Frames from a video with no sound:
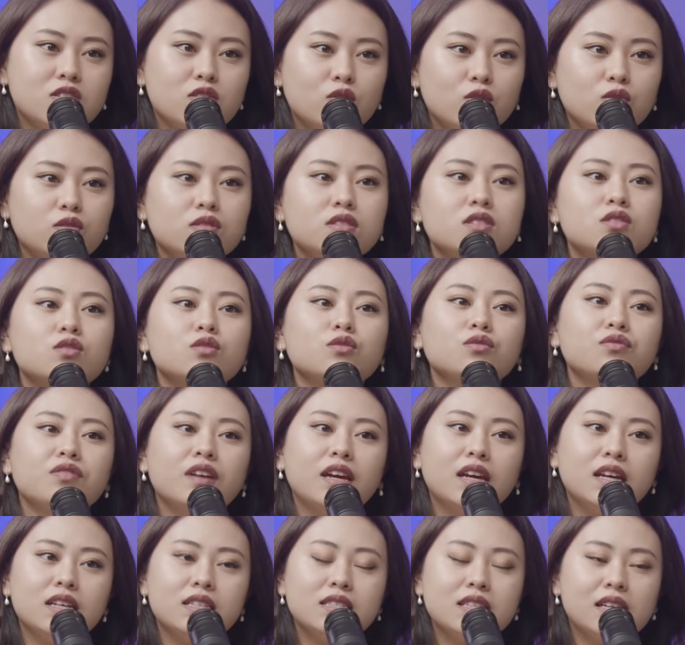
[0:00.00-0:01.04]
Did you
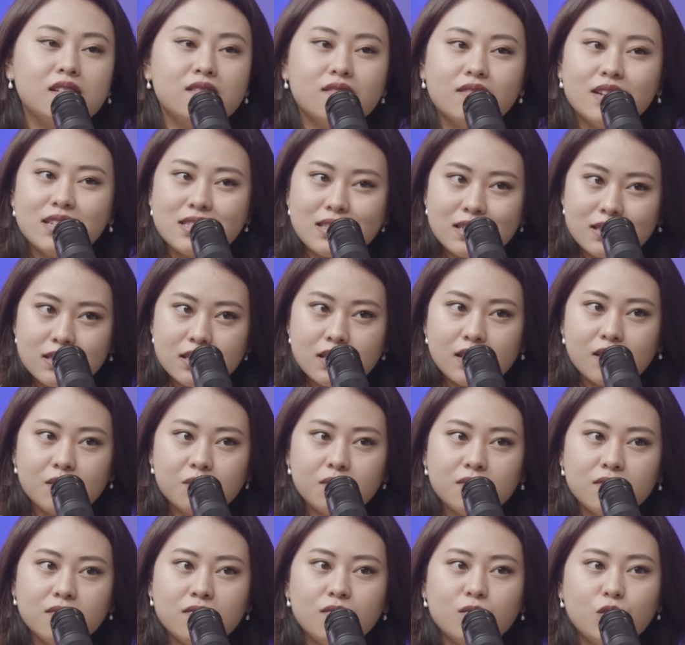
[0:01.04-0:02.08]
face any
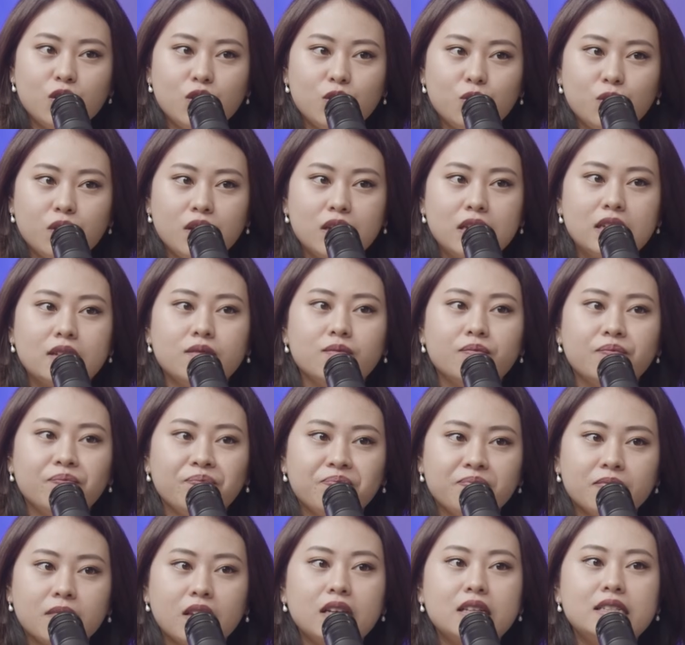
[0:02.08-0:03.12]
racism when you were in
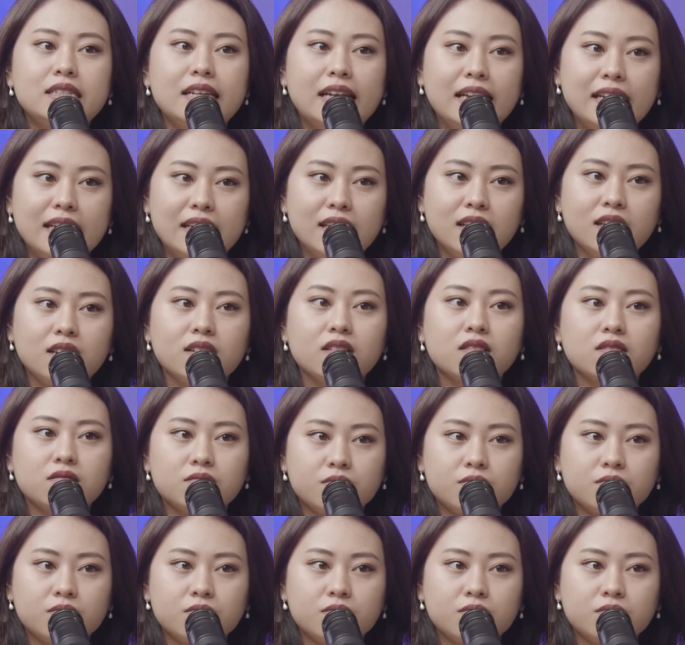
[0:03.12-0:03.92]
Delhi?